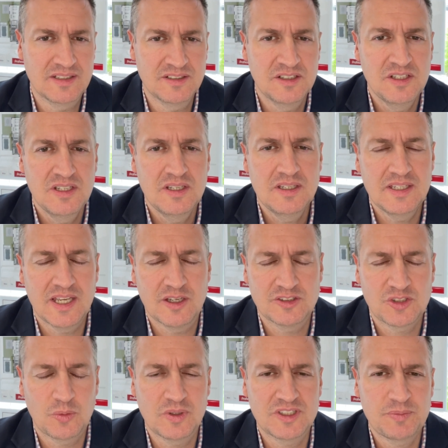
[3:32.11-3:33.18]
And yeah,
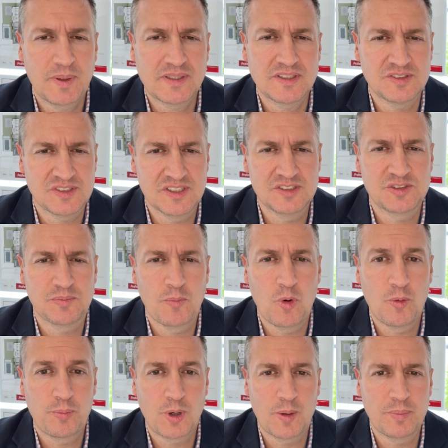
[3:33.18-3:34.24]
so we expect to see some
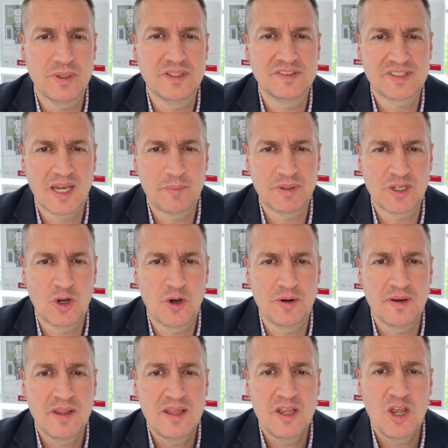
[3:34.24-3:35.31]
more properties coming
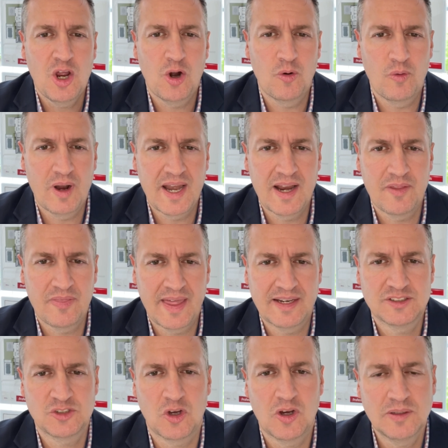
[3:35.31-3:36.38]
on around
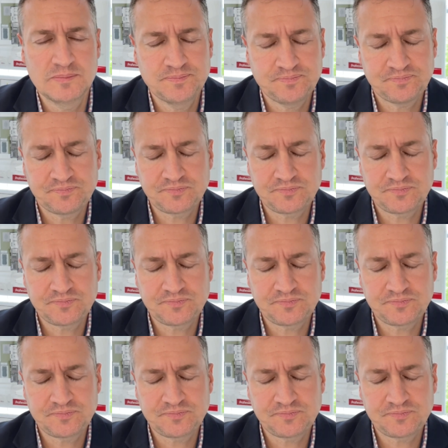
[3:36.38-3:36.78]
that time.